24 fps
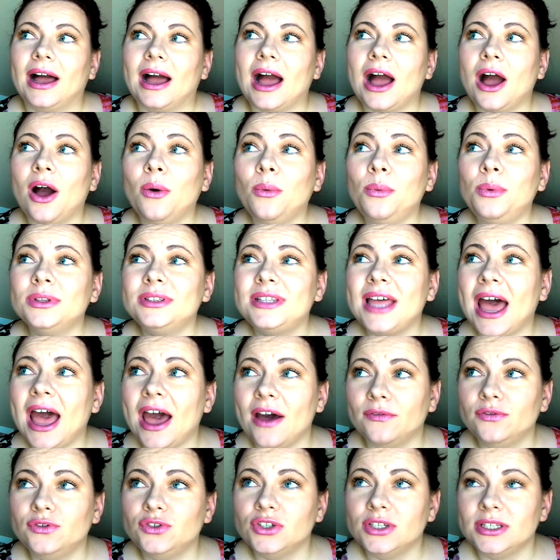I would
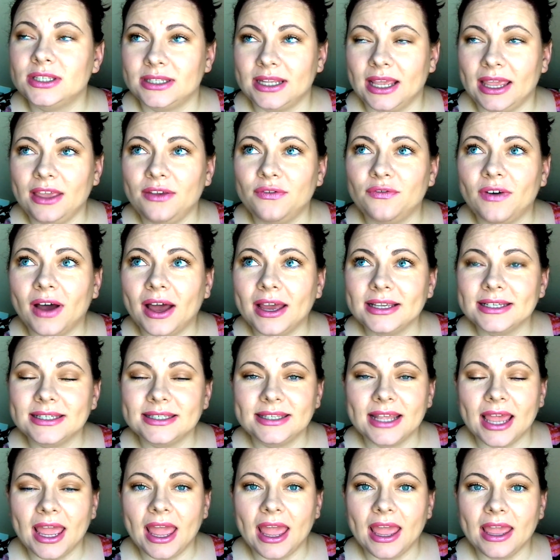have to, if I
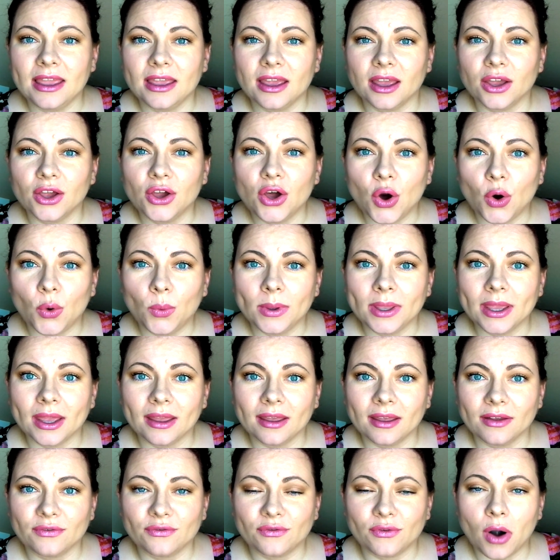say going
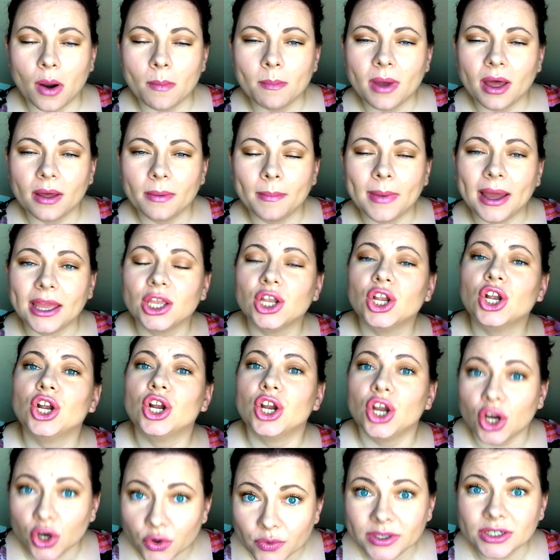from my
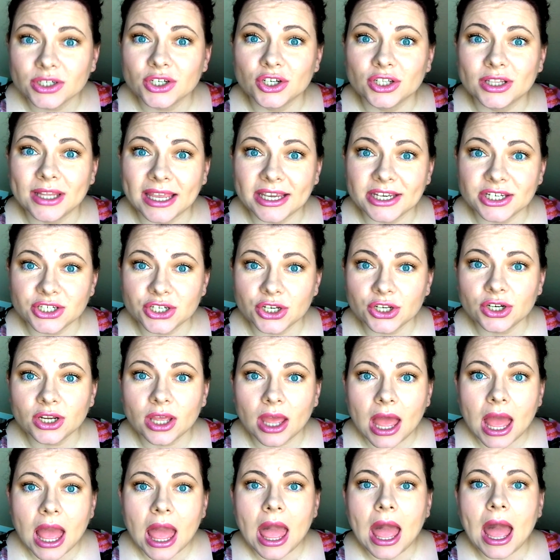current collection,
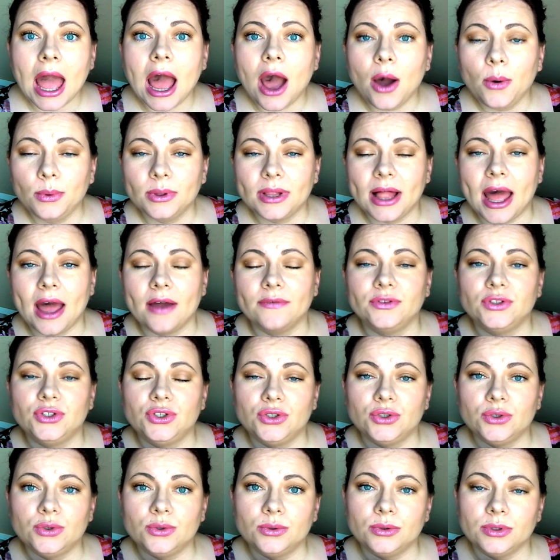I will have
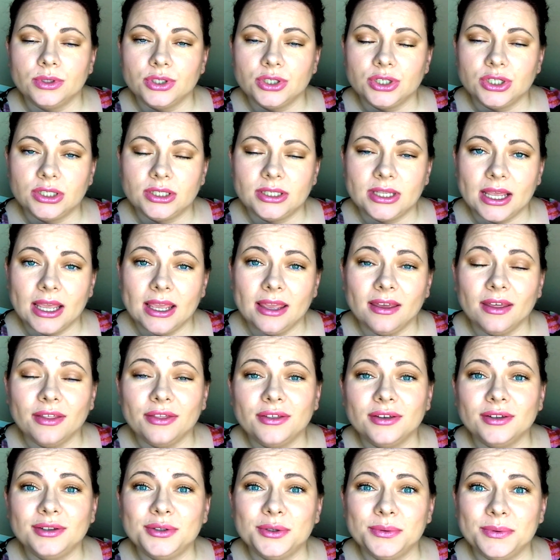to say
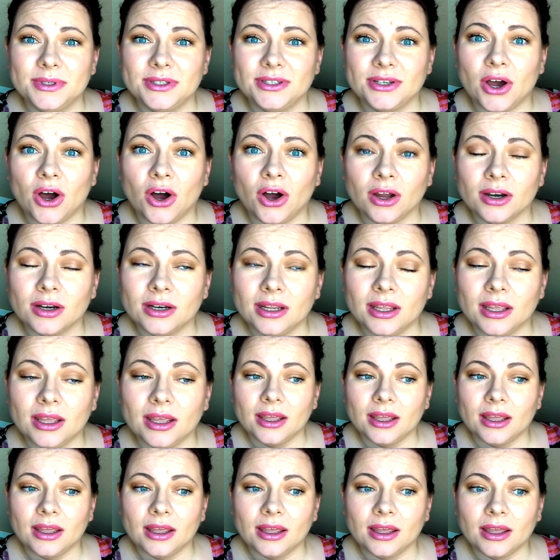the Louis Vuitton
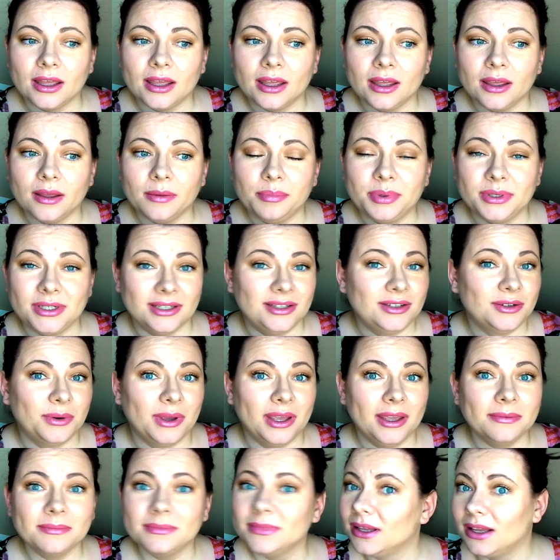uh, Petit
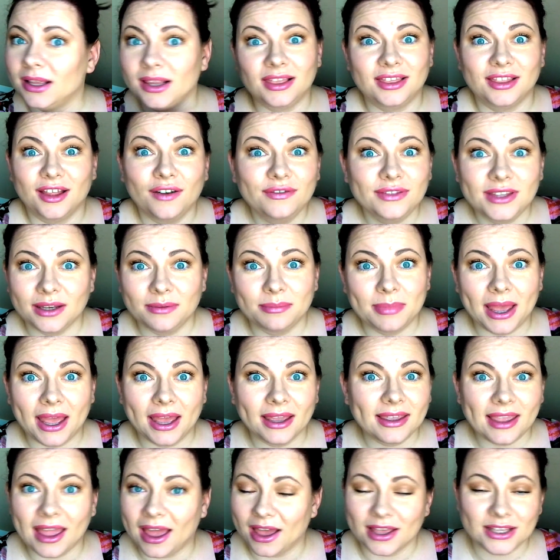Noé. Love that
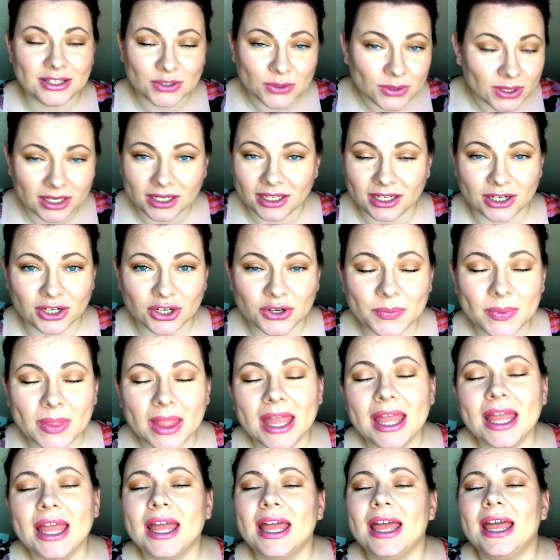bag, as you can hear.
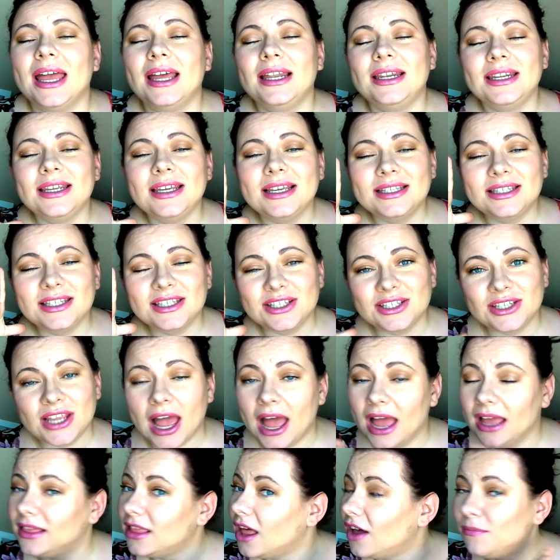And it's
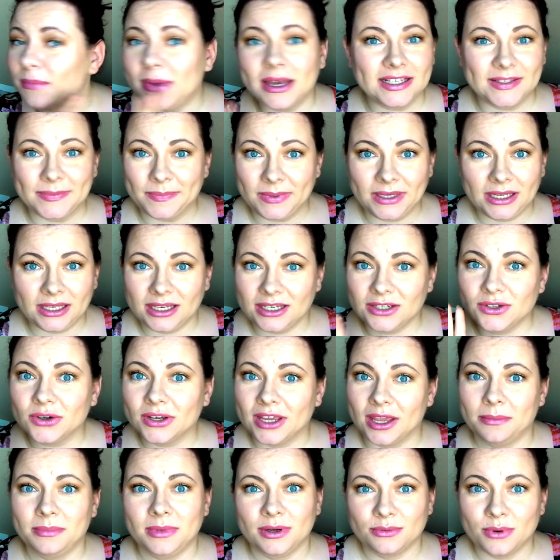I love my Speedy, don't
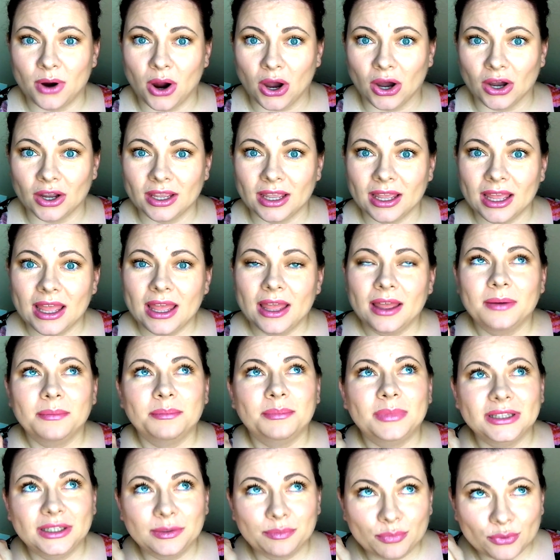get me wrong.
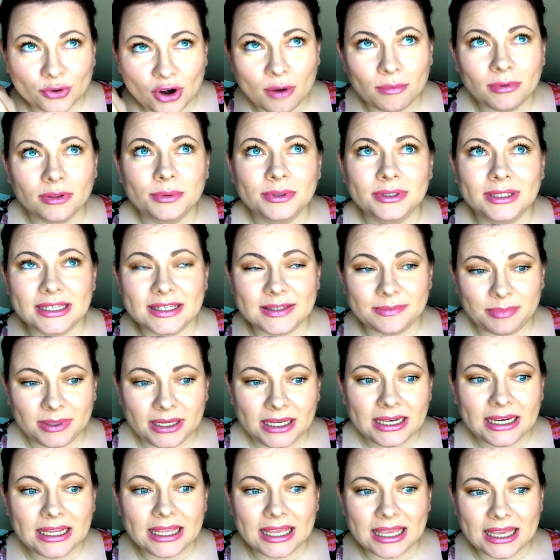But the problem with the
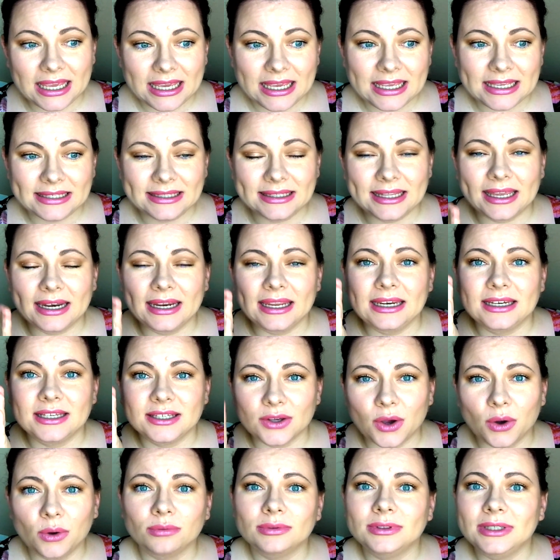Speedy is that
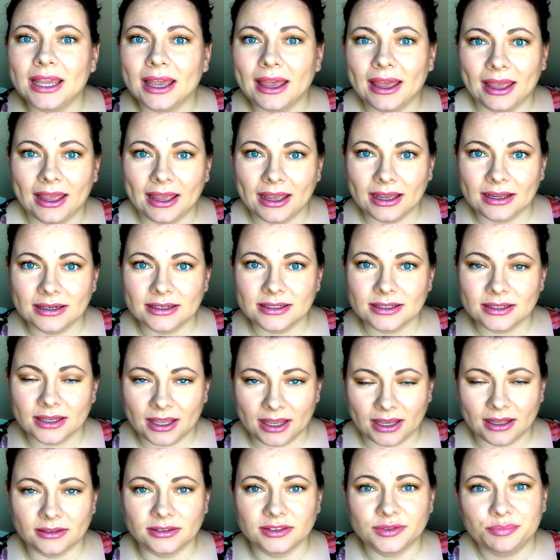it's only a
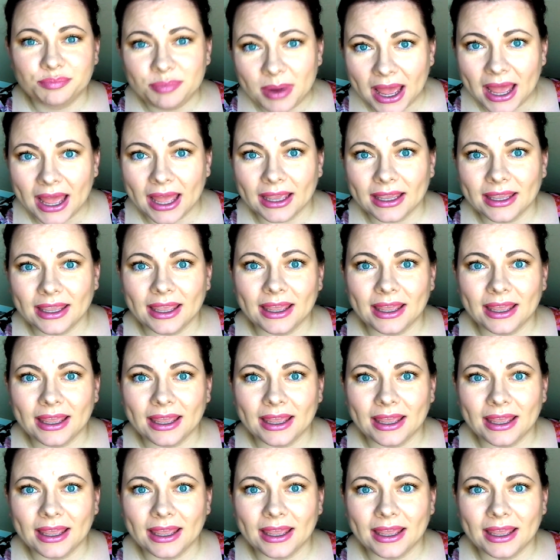handheld bag.